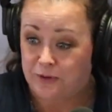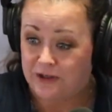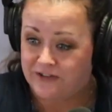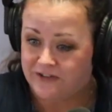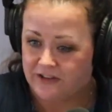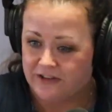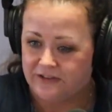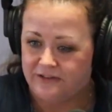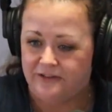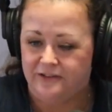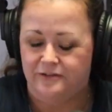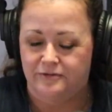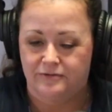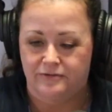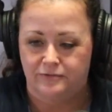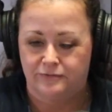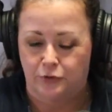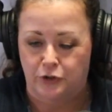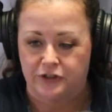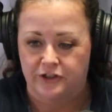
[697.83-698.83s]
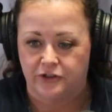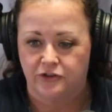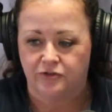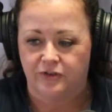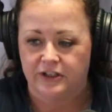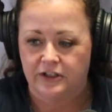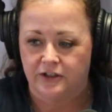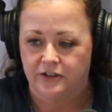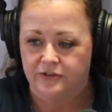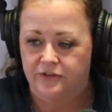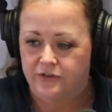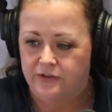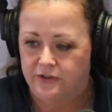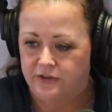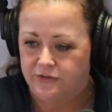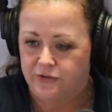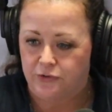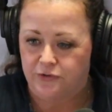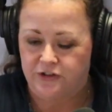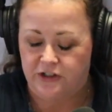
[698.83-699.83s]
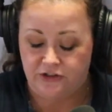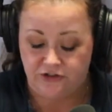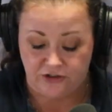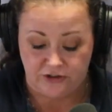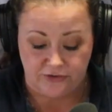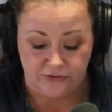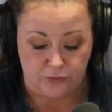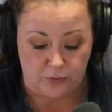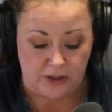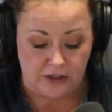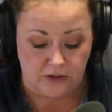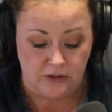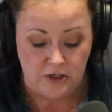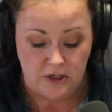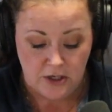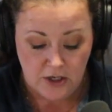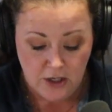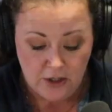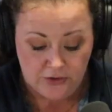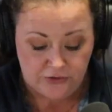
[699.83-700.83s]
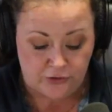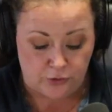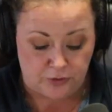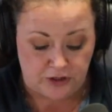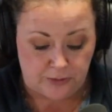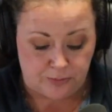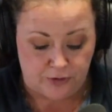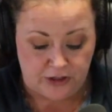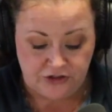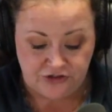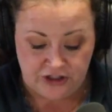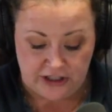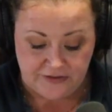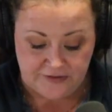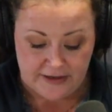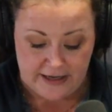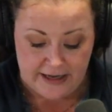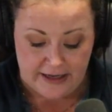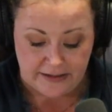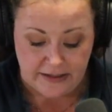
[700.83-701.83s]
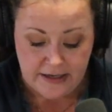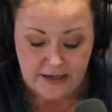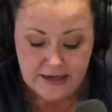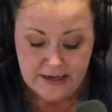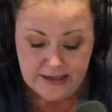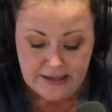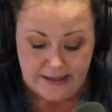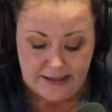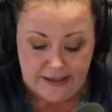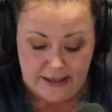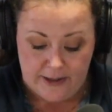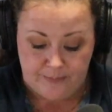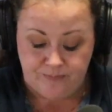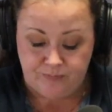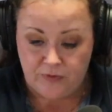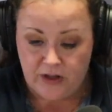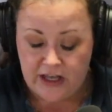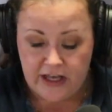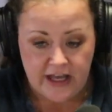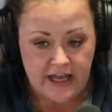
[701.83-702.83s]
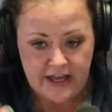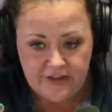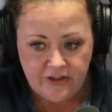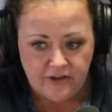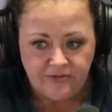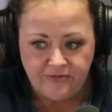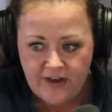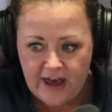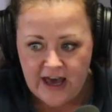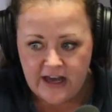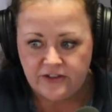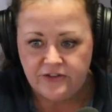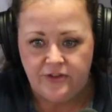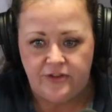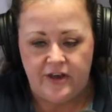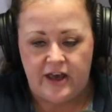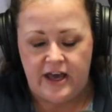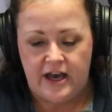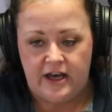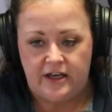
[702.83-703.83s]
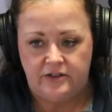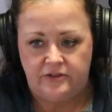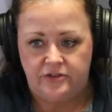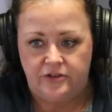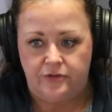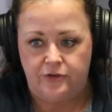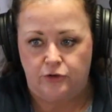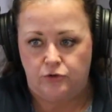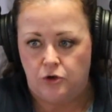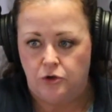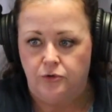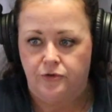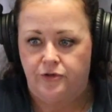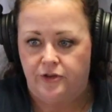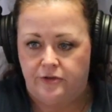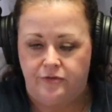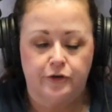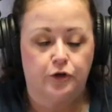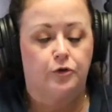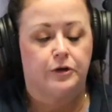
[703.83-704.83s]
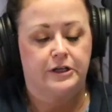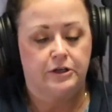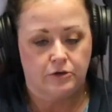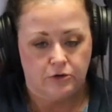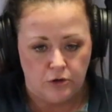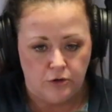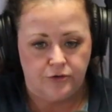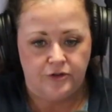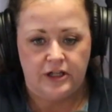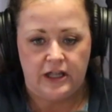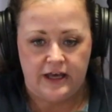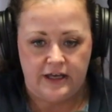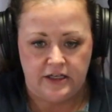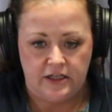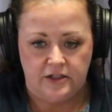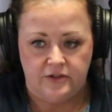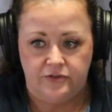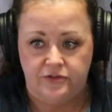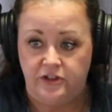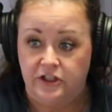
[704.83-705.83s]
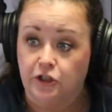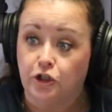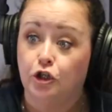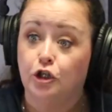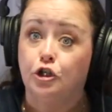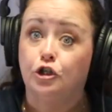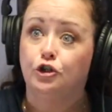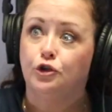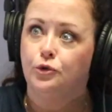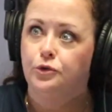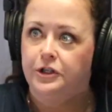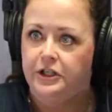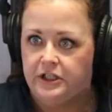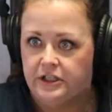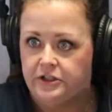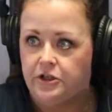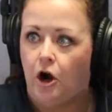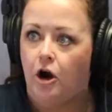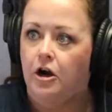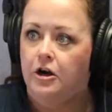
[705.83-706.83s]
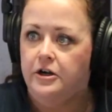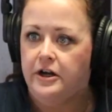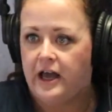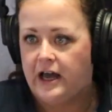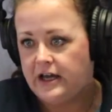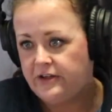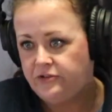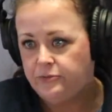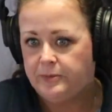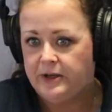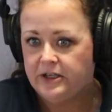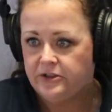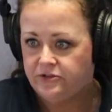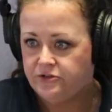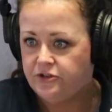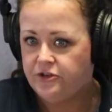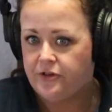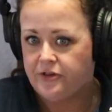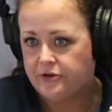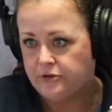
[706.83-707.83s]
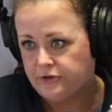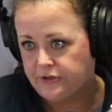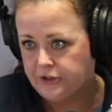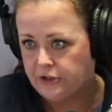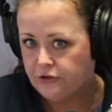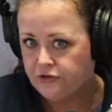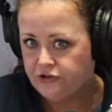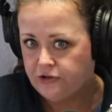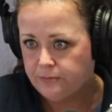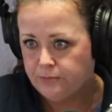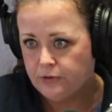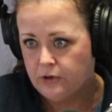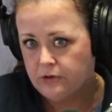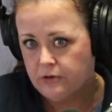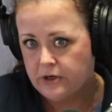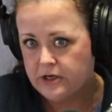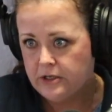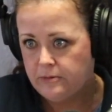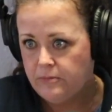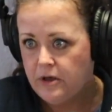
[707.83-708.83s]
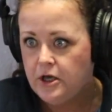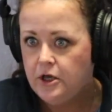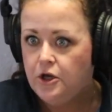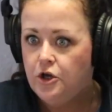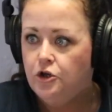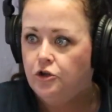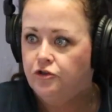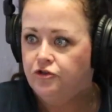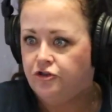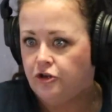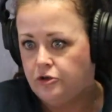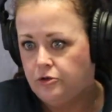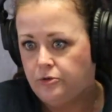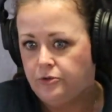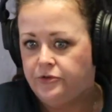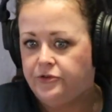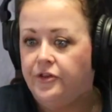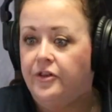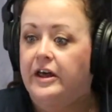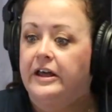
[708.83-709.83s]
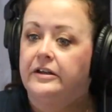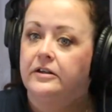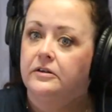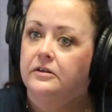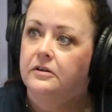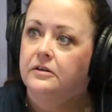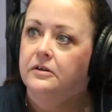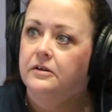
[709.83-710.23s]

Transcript: president of Fort Dodge Fine Arts Association as well. So we appreciate that. And the fact that the Greater Growth Alliance included an art aspect to their leadership program shows that